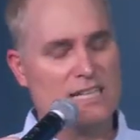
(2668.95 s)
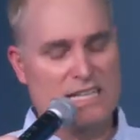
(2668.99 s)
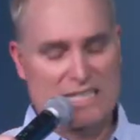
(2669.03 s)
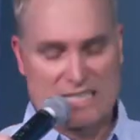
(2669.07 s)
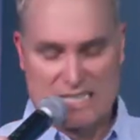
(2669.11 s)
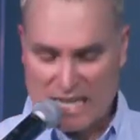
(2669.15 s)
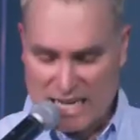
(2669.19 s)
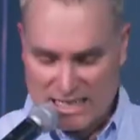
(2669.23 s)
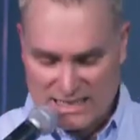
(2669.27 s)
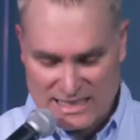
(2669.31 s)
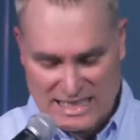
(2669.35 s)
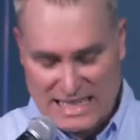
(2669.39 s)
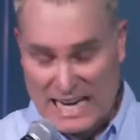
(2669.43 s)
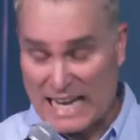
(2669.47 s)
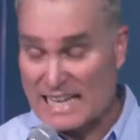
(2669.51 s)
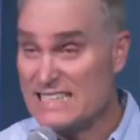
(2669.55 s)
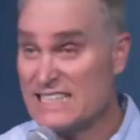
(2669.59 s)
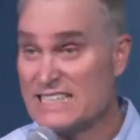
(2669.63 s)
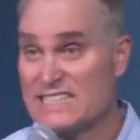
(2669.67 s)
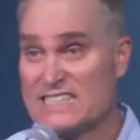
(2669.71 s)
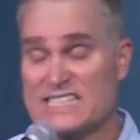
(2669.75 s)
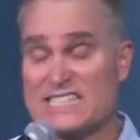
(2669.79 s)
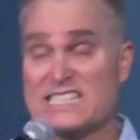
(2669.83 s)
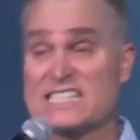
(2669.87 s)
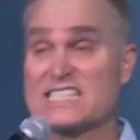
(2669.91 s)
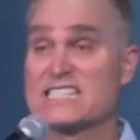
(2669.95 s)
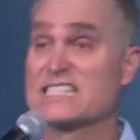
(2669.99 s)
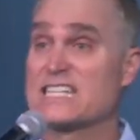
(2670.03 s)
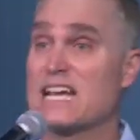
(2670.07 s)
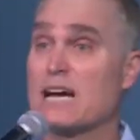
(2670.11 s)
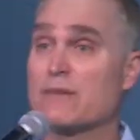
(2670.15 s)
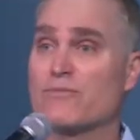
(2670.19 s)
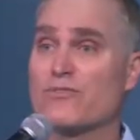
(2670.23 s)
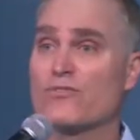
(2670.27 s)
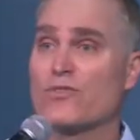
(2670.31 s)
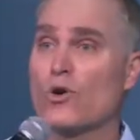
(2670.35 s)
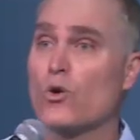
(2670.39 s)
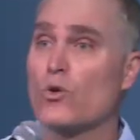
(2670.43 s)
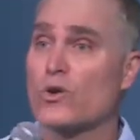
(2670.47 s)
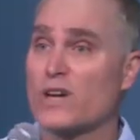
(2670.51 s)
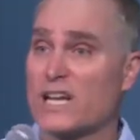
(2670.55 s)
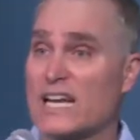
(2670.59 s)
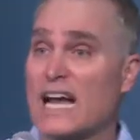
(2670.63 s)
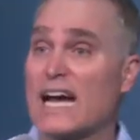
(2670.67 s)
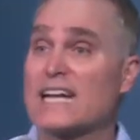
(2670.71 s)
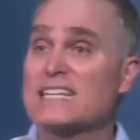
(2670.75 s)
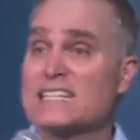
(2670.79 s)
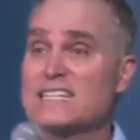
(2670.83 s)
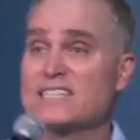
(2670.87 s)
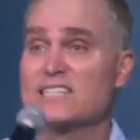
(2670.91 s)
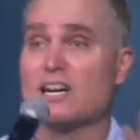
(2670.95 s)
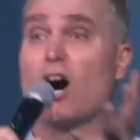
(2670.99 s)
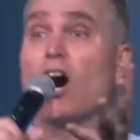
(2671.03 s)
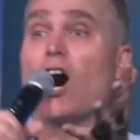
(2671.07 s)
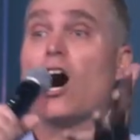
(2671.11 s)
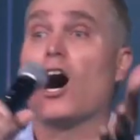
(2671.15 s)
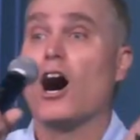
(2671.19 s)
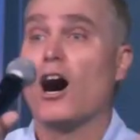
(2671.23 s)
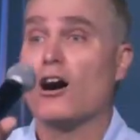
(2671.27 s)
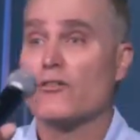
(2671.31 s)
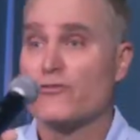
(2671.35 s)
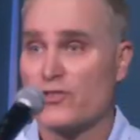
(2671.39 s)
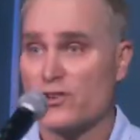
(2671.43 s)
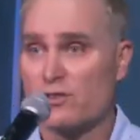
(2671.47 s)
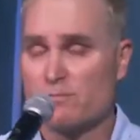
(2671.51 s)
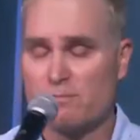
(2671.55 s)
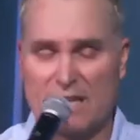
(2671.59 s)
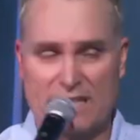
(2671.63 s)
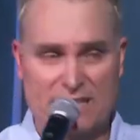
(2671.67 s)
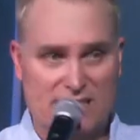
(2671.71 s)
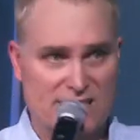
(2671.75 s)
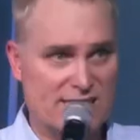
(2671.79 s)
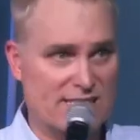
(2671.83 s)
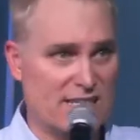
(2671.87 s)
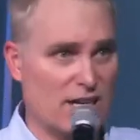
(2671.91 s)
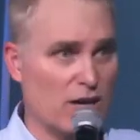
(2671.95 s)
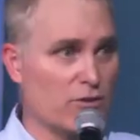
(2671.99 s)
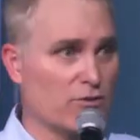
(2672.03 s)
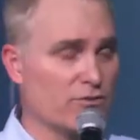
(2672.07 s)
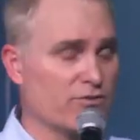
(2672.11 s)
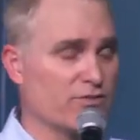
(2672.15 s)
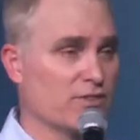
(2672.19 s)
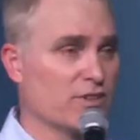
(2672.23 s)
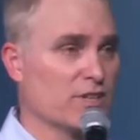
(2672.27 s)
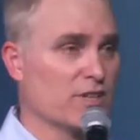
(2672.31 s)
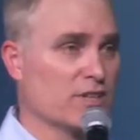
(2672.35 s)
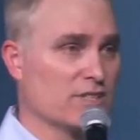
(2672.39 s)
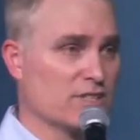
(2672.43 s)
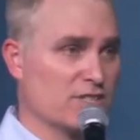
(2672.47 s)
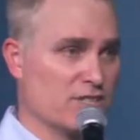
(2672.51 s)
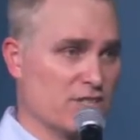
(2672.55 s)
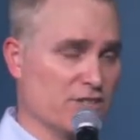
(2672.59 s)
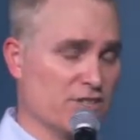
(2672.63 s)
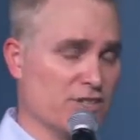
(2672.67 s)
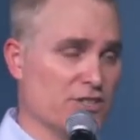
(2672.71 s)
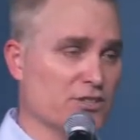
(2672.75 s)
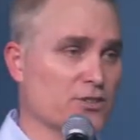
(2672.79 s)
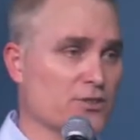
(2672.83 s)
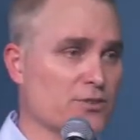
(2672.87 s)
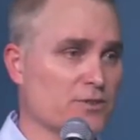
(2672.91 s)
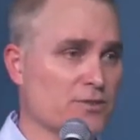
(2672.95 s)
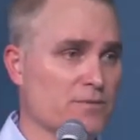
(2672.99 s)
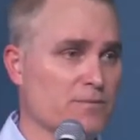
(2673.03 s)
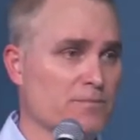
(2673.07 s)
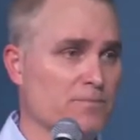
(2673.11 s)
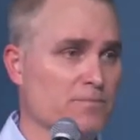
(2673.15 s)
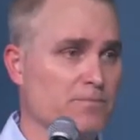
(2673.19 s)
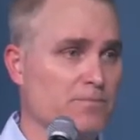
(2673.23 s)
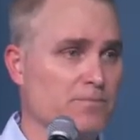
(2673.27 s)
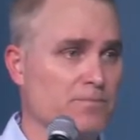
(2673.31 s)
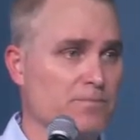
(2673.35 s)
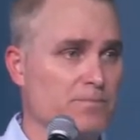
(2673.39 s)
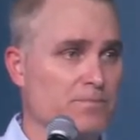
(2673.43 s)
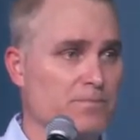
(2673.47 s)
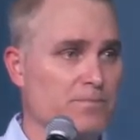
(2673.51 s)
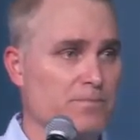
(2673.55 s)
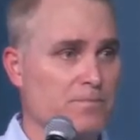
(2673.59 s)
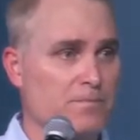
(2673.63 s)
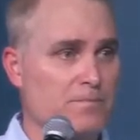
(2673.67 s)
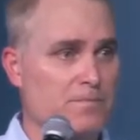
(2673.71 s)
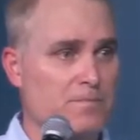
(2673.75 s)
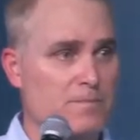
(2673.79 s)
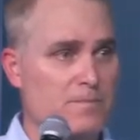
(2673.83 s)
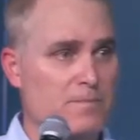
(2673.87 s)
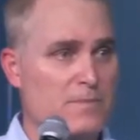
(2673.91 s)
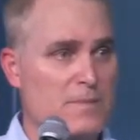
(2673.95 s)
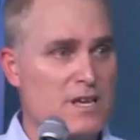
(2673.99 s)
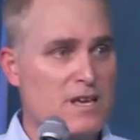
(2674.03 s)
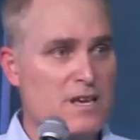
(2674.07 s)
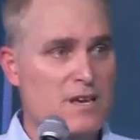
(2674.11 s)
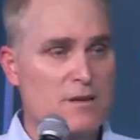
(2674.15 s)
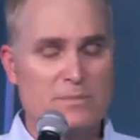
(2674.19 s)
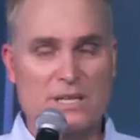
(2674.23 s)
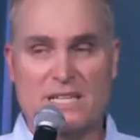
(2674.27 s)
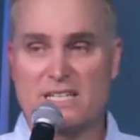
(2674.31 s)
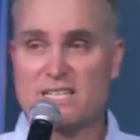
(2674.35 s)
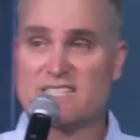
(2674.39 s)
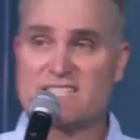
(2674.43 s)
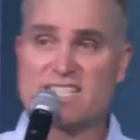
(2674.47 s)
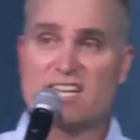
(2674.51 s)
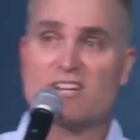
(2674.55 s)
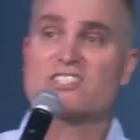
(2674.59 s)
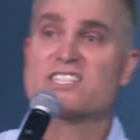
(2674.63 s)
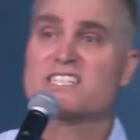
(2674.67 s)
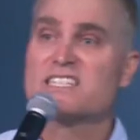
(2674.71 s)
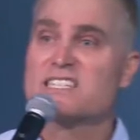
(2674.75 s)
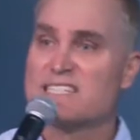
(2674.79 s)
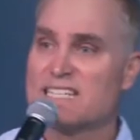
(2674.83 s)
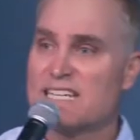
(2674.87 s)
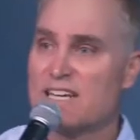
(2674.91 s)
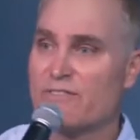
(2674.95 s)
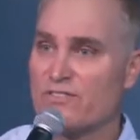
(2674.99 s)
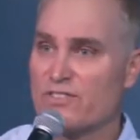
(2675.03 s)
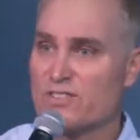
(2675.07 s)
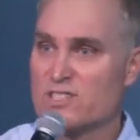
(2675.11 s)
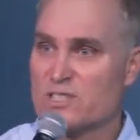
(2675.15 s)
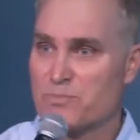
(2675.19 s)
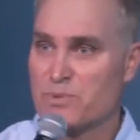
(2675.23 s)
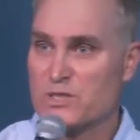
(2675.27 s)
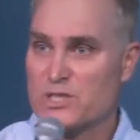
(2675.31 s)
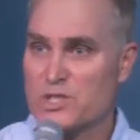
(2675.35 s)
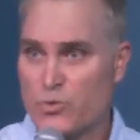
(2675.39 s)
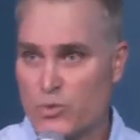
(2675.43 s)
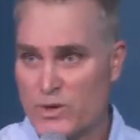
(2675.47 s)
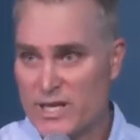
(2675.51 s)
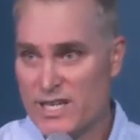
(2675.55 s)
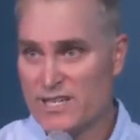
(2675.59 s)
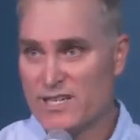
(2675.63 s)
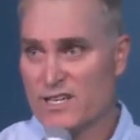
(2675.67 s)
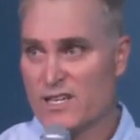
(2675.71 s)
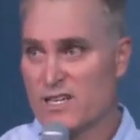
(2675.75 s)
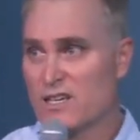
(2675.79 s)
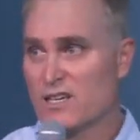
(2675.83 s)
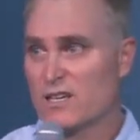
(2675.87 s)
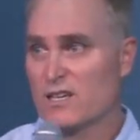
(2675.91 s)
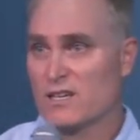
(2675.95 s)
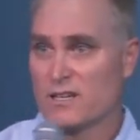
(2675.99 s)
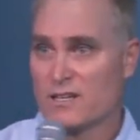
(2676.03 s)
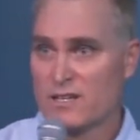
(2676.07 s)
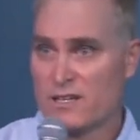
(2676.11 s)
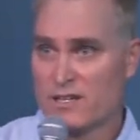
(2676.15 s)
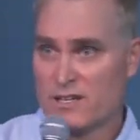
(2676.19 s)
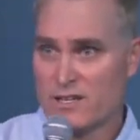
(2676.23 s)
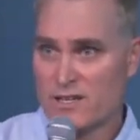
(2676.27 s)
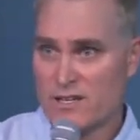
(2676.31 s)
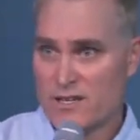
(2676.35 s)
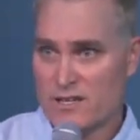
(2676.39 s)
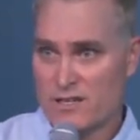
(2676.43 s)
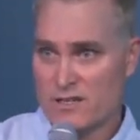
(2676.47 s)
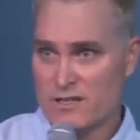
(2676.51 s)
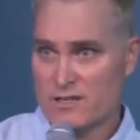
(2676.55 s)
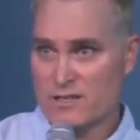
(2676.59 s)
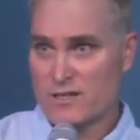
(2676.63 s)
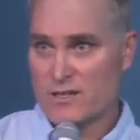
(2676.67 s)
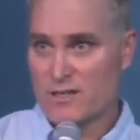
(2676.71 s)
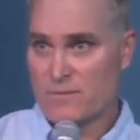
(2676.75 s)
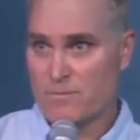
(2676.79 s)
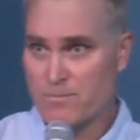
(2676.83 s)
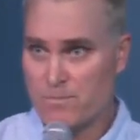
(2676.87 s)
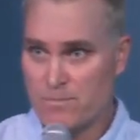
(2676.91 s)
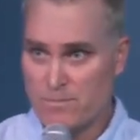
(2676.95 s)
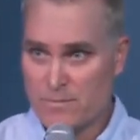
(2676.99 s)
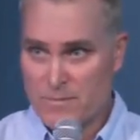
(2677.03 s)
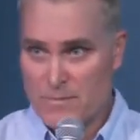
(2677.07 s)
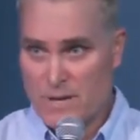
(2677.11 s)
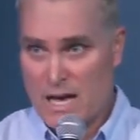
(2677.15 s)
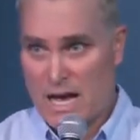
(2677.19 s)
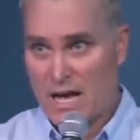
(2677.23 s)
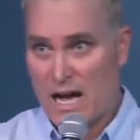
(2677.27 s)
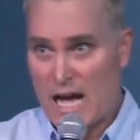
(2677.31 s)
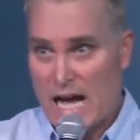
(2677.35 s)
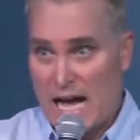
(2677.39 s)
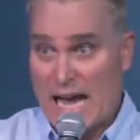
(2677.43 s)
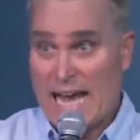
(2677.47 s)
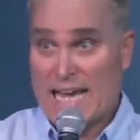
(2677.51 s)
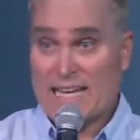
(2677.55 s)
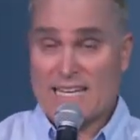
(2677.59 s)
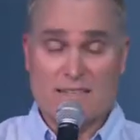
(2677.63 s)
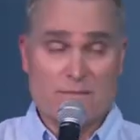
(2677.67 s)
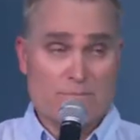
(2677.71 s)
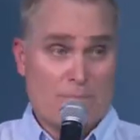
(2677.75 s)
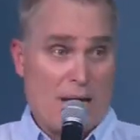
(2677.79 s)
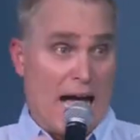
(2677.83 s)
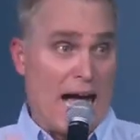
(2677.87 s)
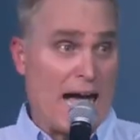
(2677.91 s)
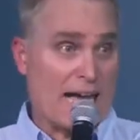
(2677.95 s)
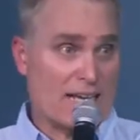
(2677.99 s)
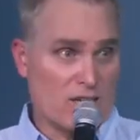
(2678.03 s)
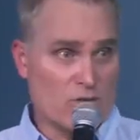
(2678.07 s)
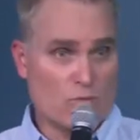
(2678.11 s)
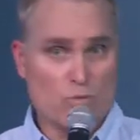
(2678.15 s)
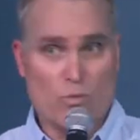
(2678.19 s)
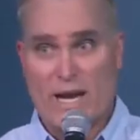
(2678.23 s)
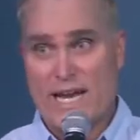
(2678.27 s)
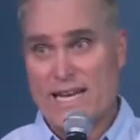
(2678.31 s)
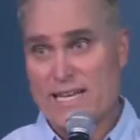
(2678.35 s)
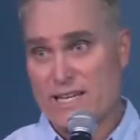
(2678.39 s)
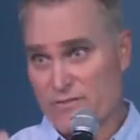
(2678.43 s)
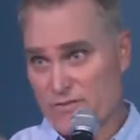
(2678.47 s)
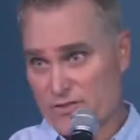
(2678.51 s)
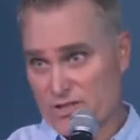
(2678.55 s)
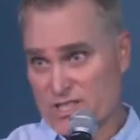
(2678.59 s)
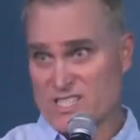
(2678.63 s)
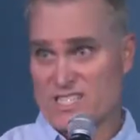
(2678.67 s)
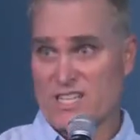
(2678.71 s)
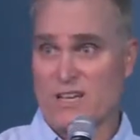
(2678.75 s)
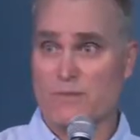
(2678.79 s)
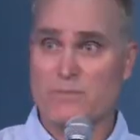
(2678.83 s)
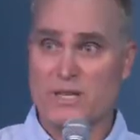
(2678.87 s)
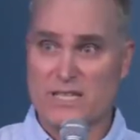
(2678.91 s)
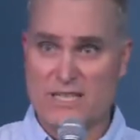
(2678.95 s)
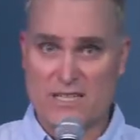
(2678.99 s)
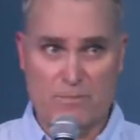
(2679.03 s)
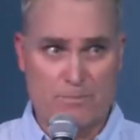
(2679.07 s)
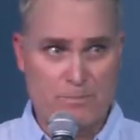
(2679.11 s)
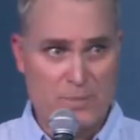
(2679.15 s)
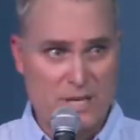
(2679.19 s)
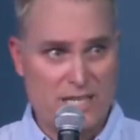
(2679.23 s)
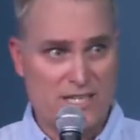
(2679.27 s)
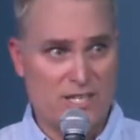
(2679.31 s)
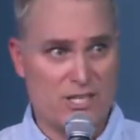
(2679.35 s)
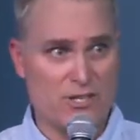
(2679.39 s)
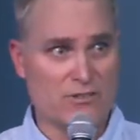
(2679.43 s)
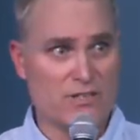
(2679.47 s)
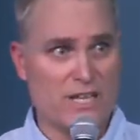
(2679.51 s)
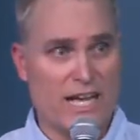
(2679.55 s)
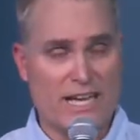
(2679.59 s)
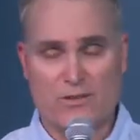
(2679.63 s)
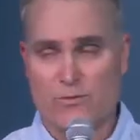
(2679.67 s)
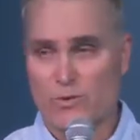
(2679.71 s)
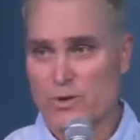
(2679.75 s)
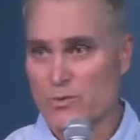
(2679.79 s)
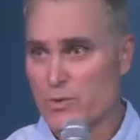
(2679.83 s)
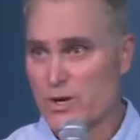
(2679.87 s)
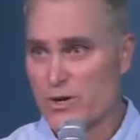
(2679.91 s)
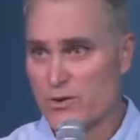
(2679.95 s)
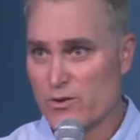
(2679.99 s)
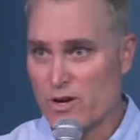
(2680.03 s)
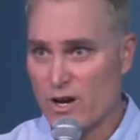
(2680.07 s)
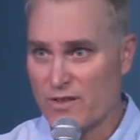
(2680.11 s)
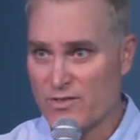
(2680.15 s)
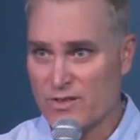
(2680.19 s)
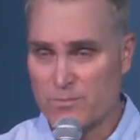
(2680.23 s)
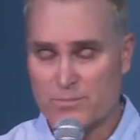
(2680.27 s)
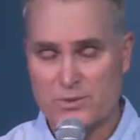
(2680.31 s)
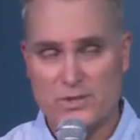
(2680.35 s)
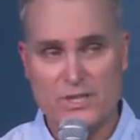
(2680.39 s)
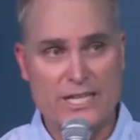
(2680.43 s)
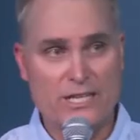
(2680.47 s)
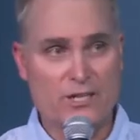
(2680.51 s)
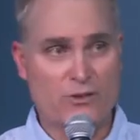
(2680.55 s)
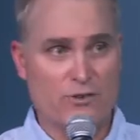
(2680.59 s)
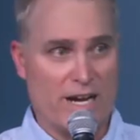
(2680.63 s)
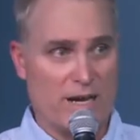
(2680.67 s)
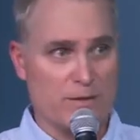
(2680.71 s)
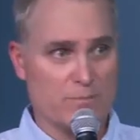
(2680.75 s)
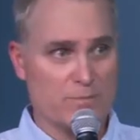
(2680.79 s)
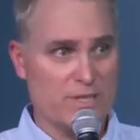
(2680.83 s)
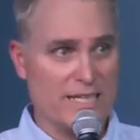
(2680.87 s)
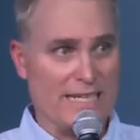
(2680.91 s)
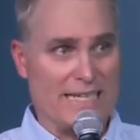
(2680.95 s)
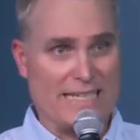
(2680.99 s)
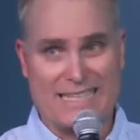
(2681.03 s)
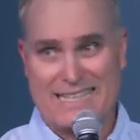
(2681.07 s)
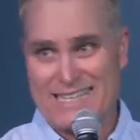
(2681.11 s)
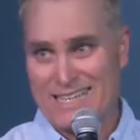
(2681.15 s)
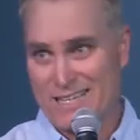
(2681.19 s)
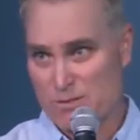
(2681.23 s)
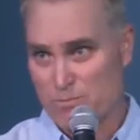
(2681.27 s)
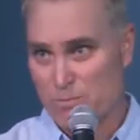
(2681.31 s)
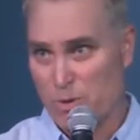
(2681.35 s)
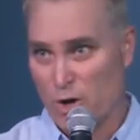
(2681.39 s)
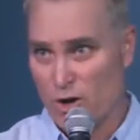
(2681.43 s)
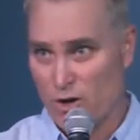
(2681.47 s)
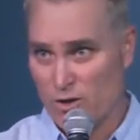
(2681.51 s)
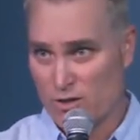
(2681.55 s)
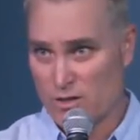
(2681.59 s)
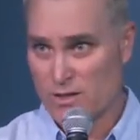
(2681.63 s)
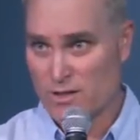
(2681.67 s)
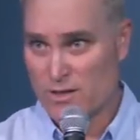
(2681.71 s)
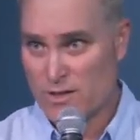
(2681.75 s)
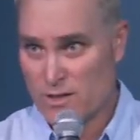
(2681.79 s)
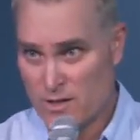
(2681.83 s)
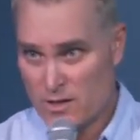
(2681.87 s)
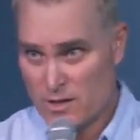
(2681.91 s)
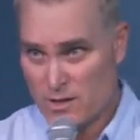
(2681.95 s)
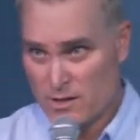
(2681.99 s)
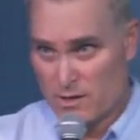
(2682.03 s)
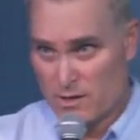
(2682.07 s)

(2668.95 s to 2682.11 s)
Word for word: That God, that I need to step forward and I need to offer myself to you. Because there's a difference between hiding back and waiting for somebody to pick you, like when we were on the playground playing kickball.